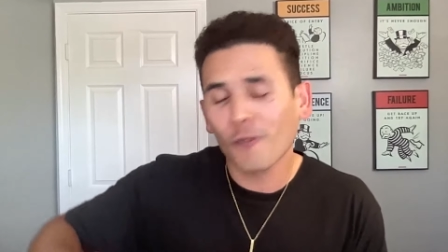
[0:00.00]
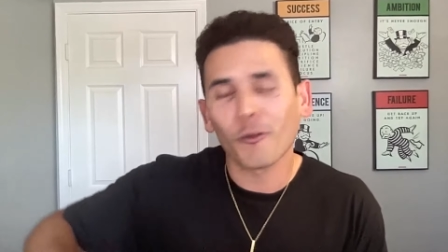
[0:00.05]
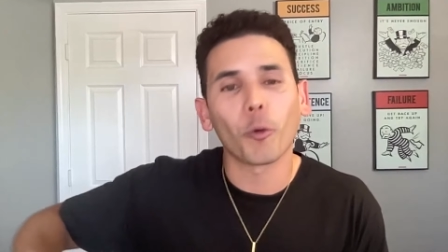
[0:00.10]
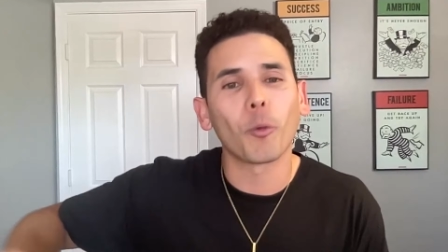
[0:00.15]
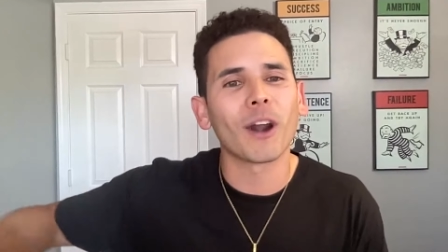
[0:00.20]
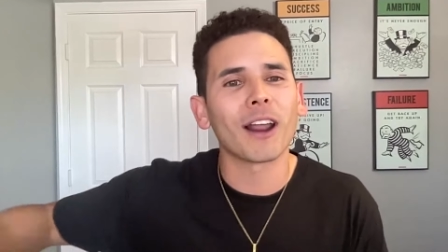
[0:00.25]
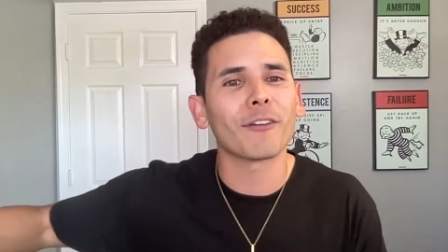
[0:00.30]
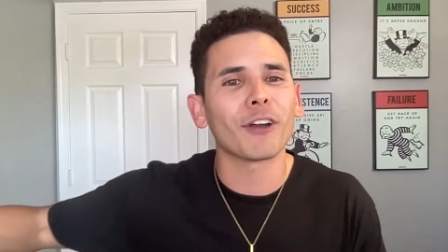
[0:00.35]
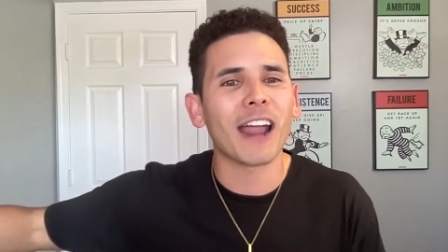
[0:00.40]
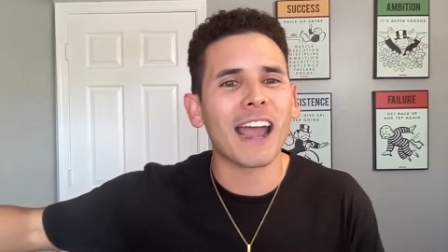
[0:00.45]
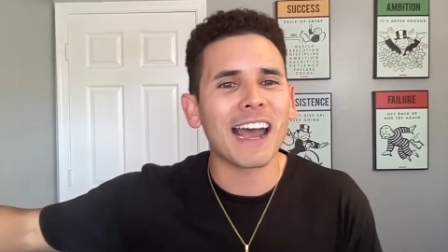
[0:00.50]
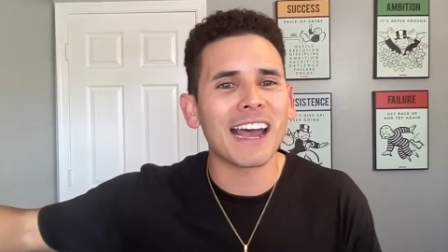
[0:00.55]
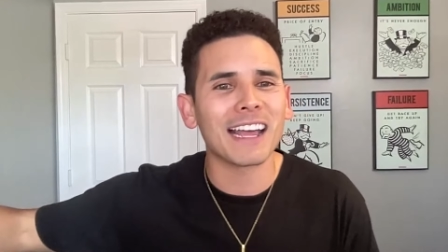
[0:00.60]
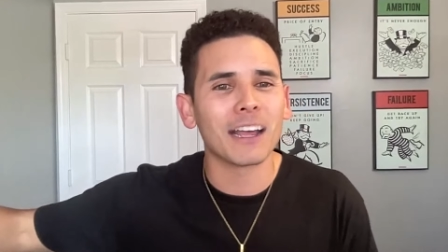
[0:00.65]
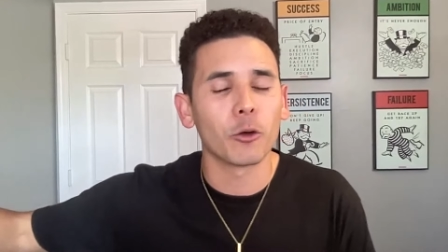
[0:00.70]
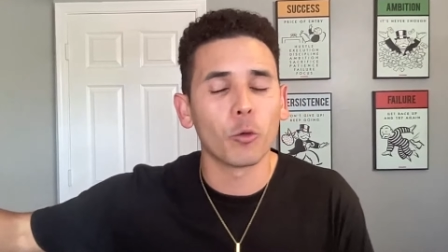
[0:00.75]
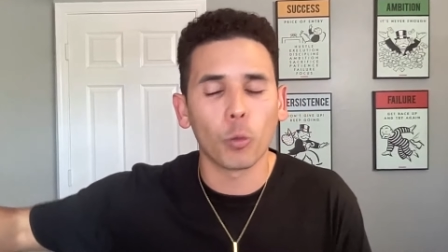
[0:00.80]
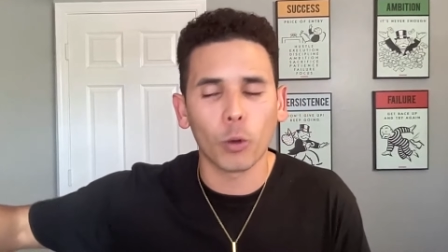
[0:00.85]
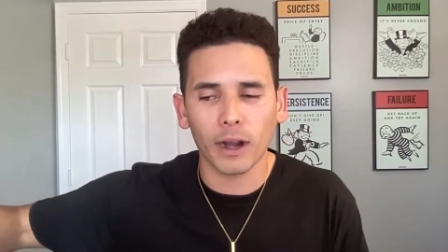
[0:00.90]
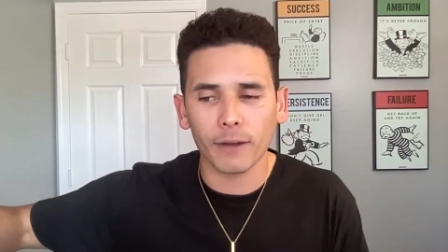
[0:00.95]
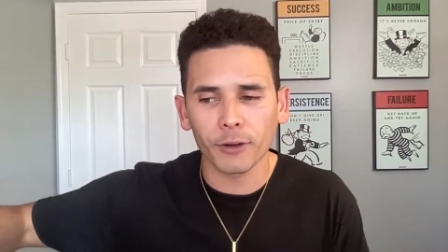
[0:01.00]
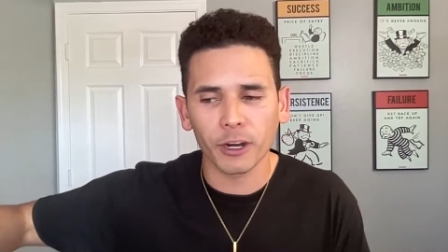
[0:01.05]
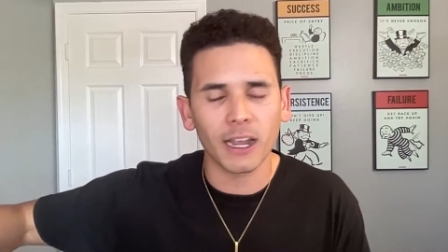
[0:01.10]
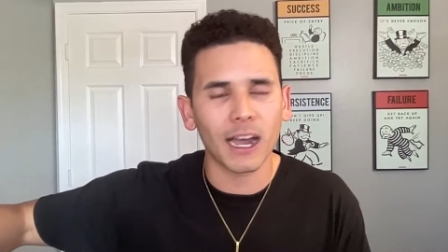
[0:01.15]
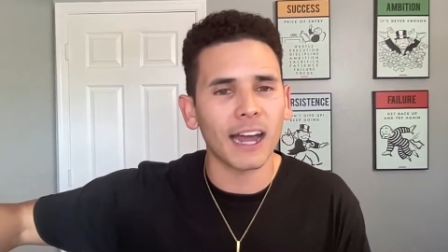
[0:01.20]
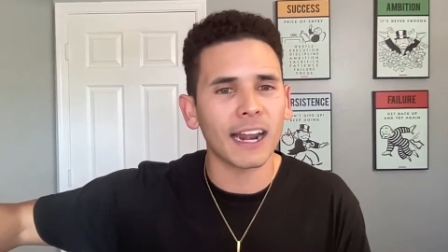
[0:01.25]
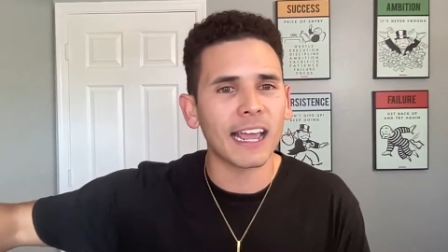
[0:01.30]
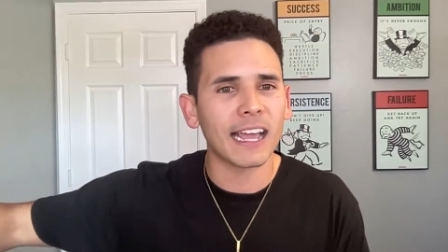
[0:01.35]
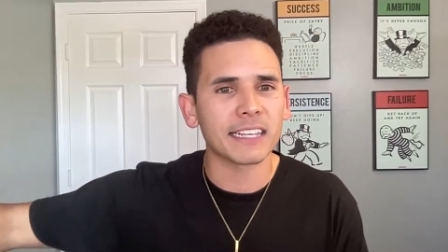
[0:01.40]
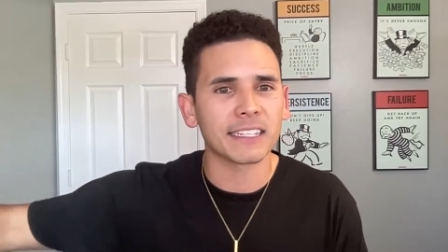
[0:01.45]
for whatever, ha- whatever
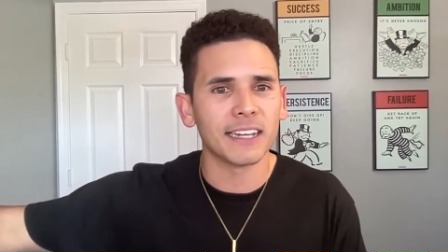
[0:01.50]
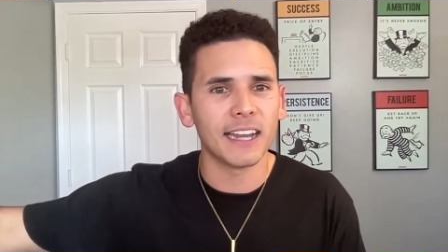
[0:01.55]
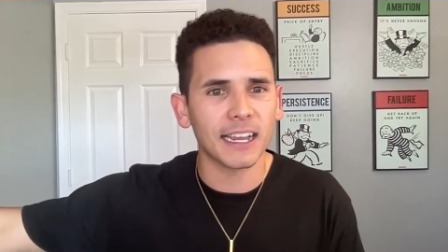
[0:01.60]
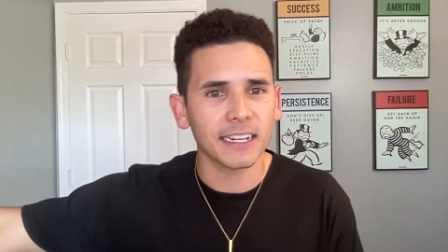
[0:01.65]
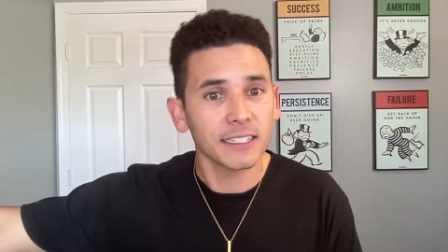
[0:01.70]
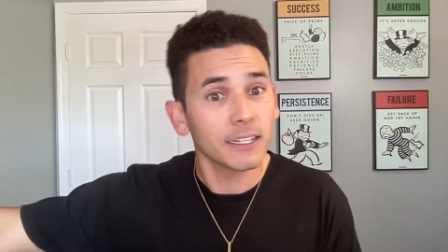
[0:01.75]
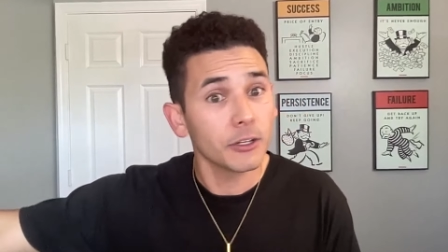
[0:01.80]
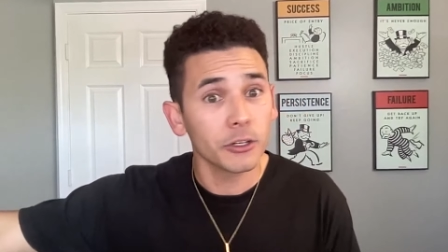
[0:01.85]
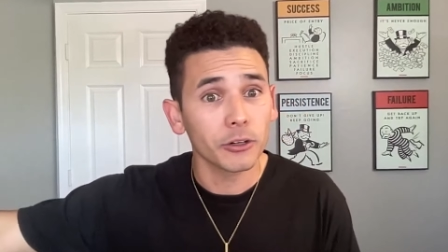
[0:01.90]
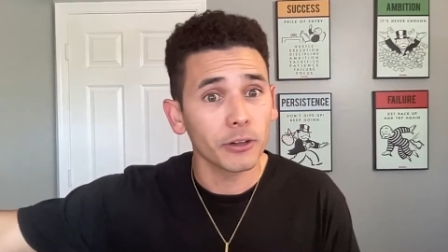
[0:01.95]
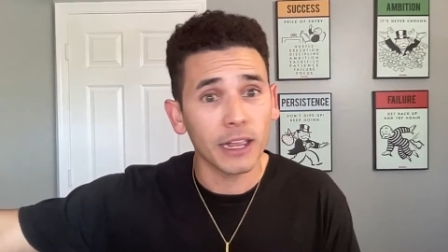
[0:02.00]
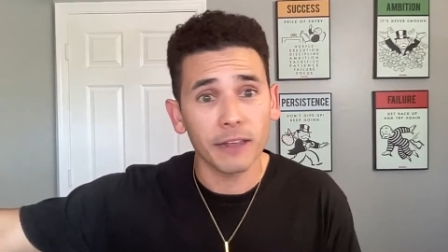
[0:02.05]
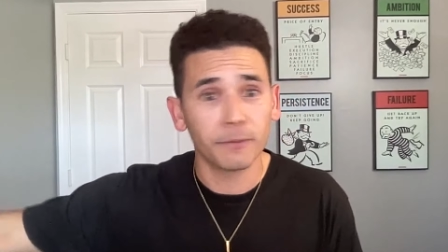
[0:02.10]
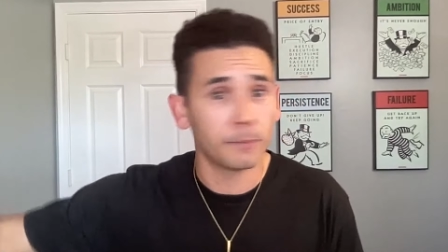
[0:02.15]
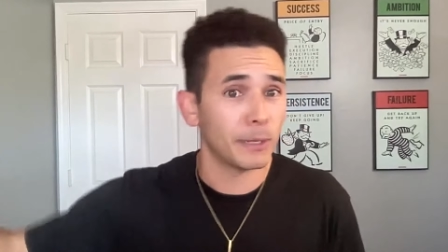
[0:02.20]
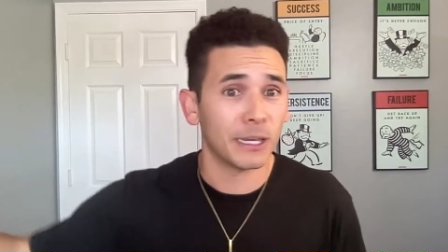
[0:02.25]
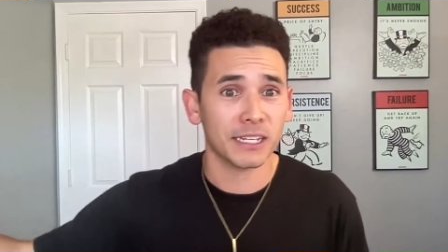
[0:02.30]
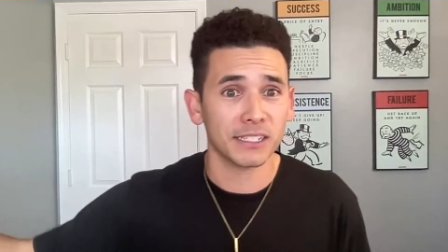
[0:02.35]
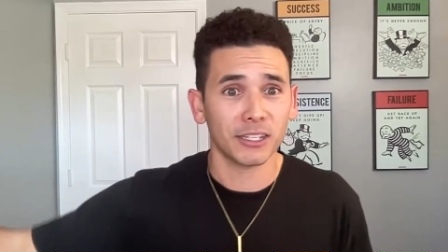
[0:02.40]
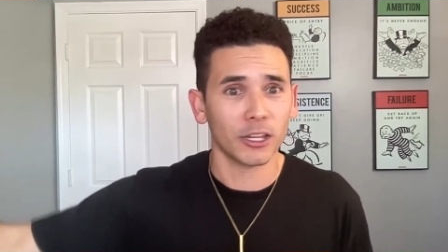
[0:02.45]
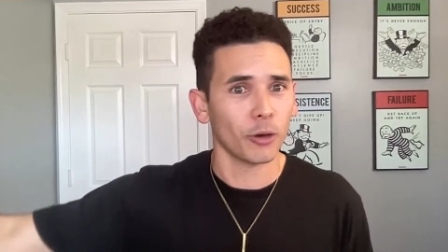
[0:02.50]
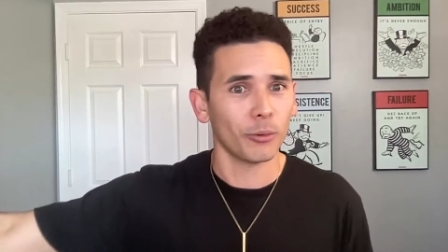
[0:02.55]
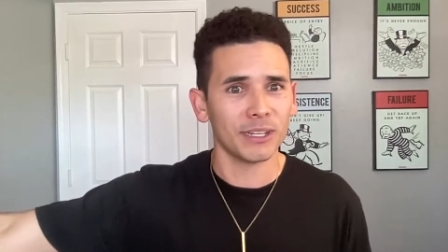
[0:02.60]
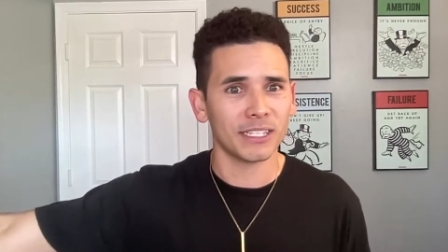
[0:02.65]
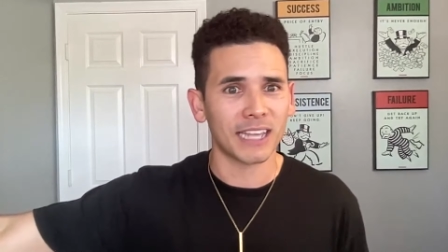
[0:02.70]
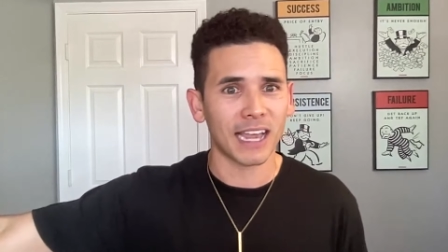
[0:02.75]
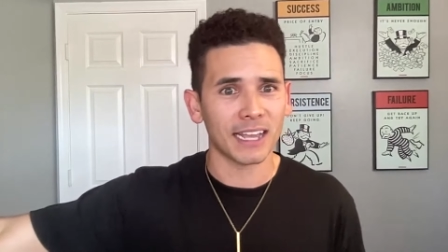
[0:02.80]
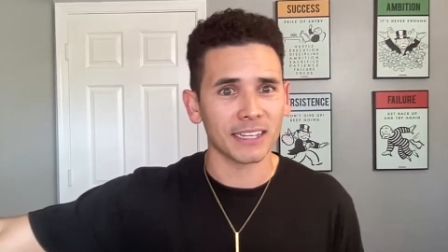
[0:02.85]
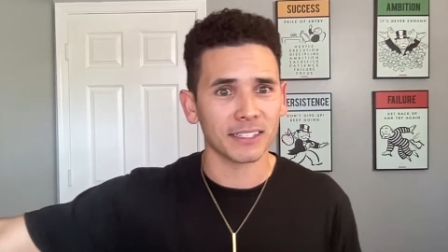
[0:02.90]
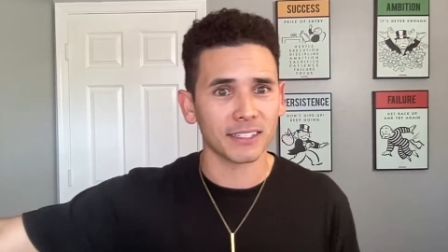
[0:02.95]
God has next in your life, because He
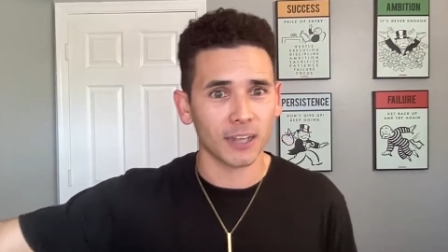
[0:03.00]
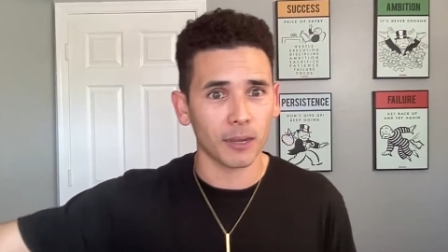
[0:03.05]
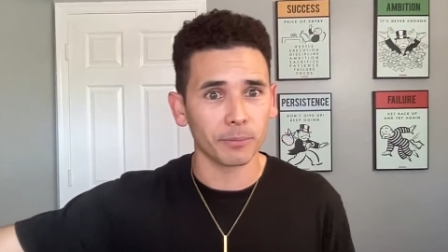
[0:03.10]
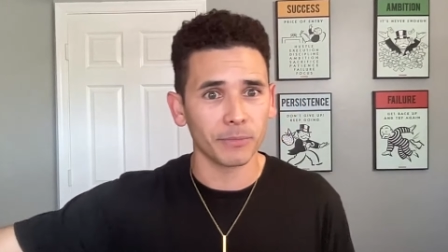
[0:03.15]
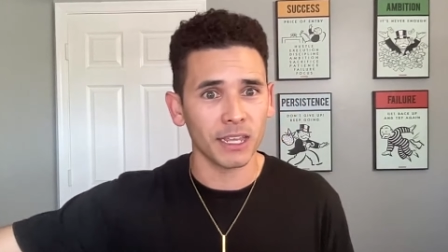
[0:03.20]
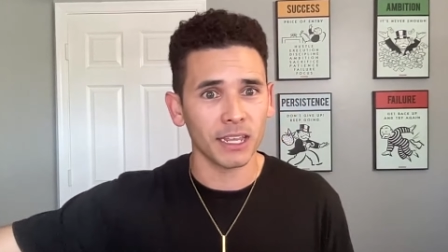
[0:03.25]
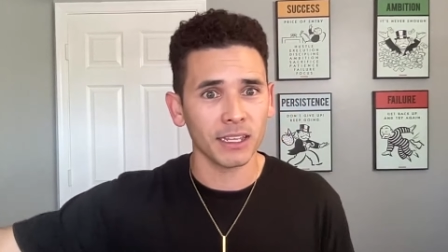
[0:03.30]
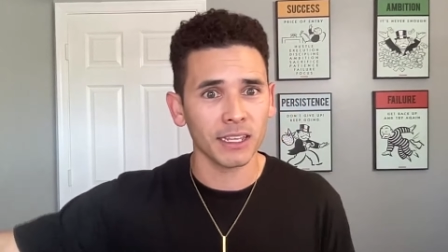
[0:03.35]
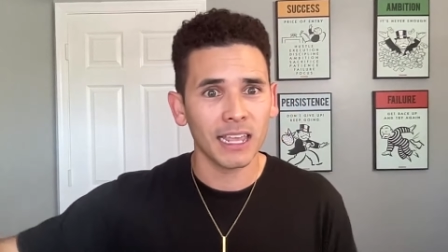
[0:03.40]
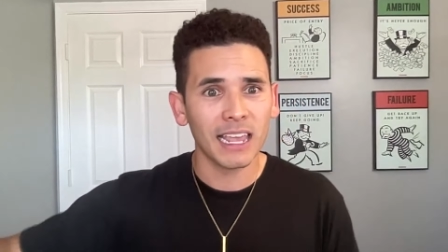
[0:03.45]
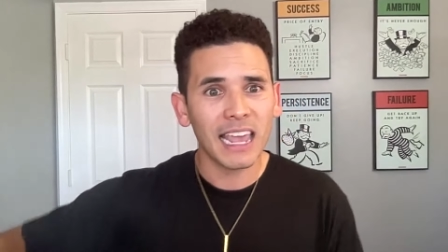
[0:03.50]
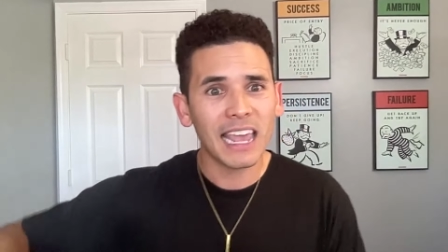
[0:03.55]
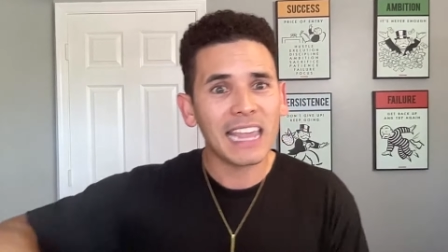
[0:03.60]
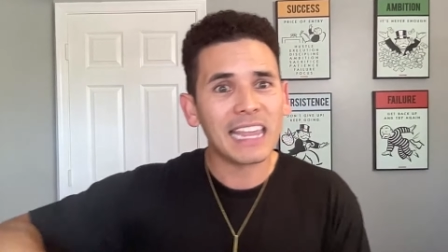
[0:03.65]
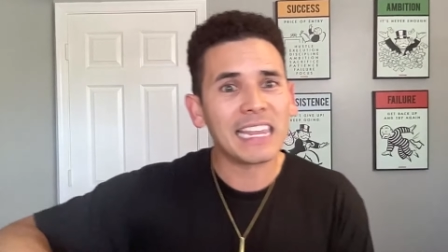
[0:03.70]
always has something,